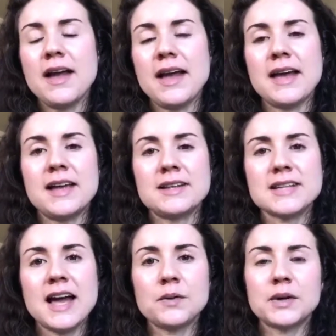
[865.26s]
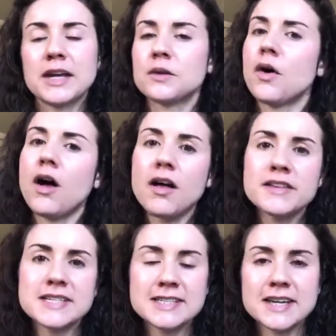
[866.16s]
and I will get you all the
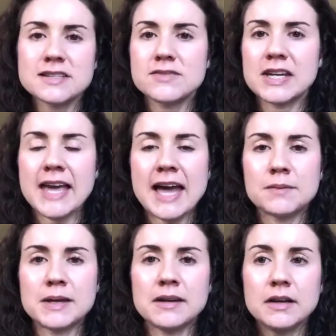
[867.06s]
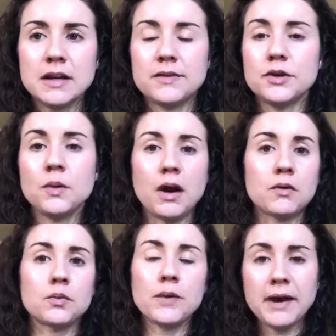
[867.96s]
details of the Academy. If you
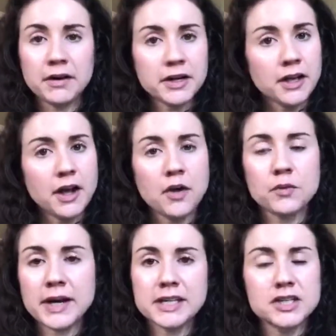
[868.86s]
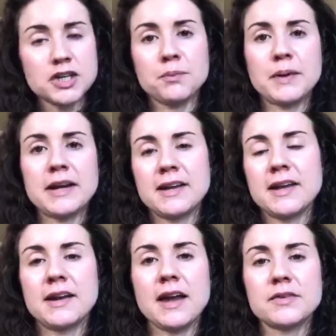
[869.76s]
are raring to go, ready to jump right
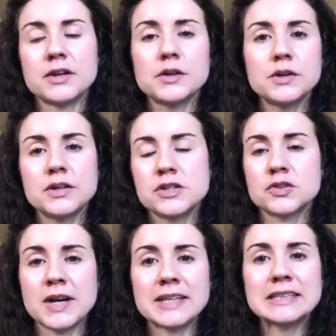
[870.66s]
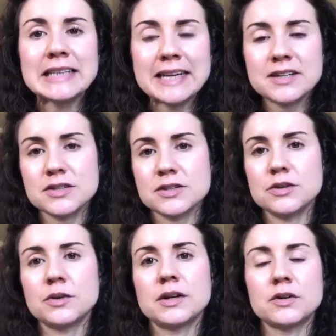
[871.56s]
in, I've included a direct link so
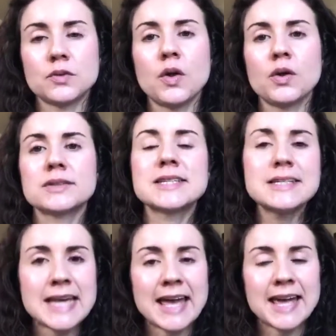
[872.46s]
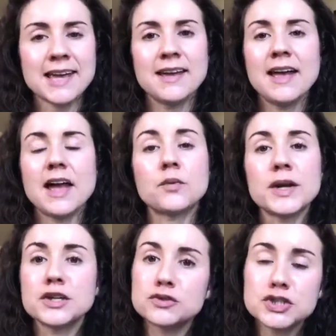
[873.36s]
you can enroll today. And
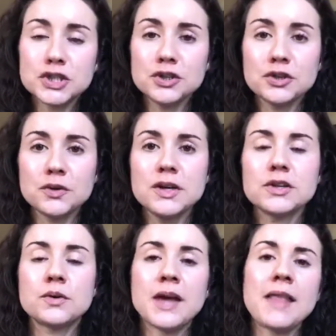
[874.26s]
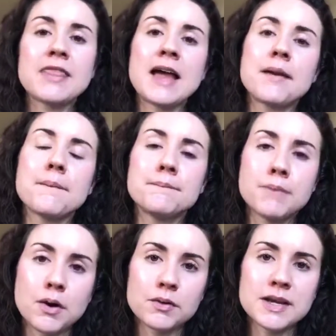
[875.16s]
when you do, you get that
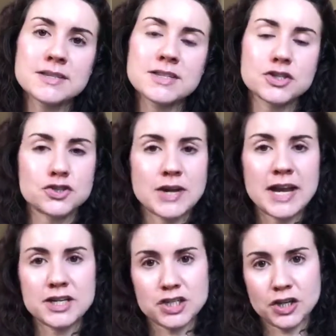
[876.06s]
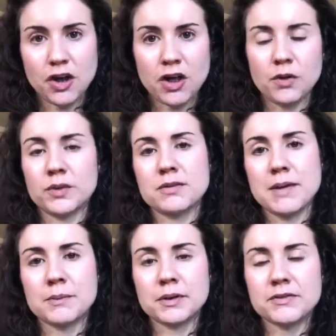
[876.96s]
bonus strategy call with a
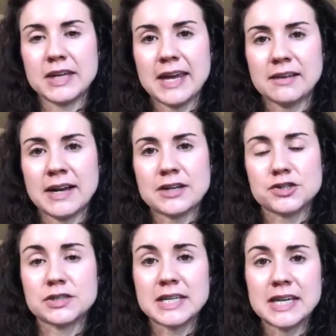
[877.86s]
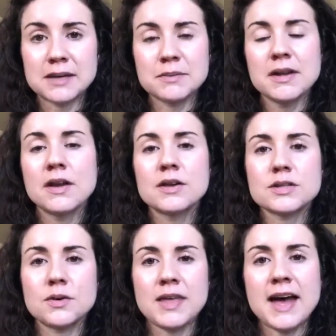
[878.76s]
member of the Kayla Nasher team
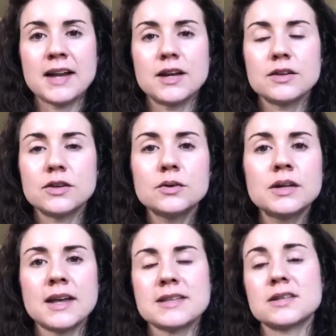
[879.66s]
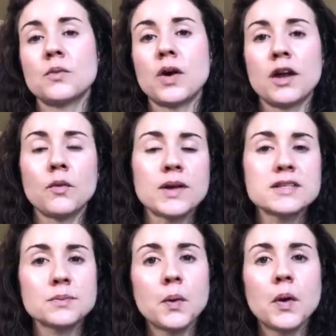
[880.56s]
so that you can get some one-on-one
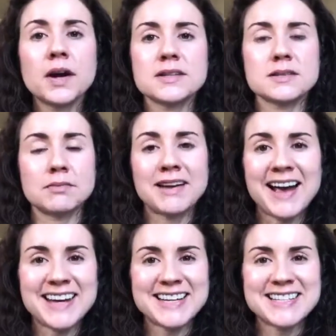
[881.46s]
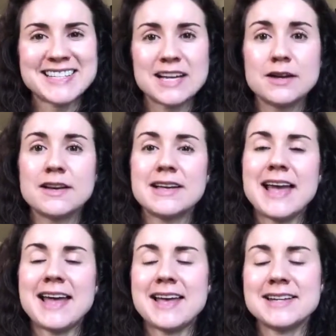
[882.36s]
support, some guidance,
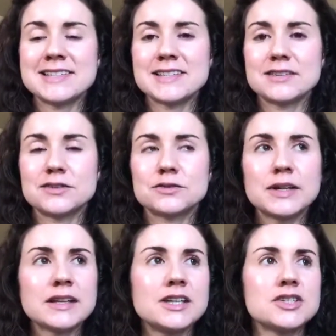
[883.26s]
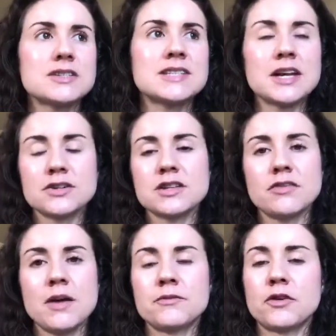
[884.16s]
and really just set yourself
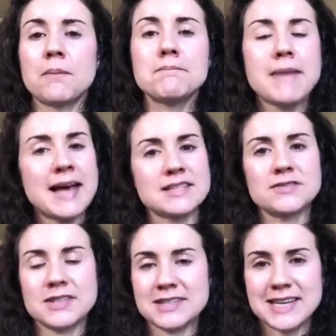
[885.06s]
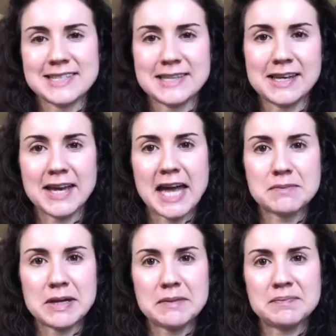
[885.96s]
up for massive success in the
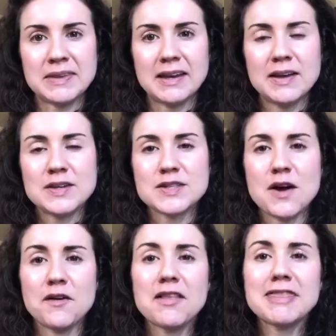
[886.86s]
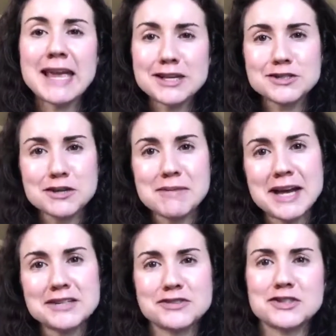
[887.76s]
Academy. So thank you so
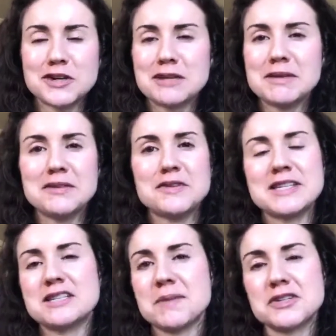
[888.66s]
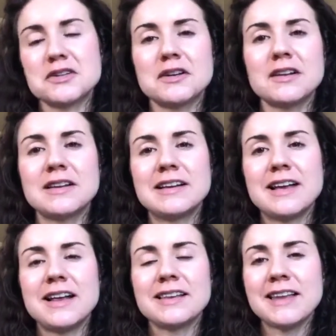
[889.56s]
much for joining me for this special
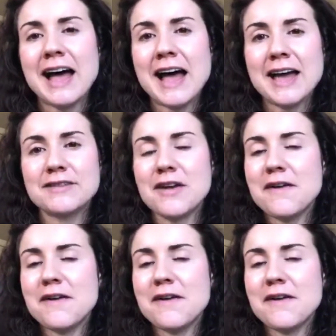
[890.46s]
live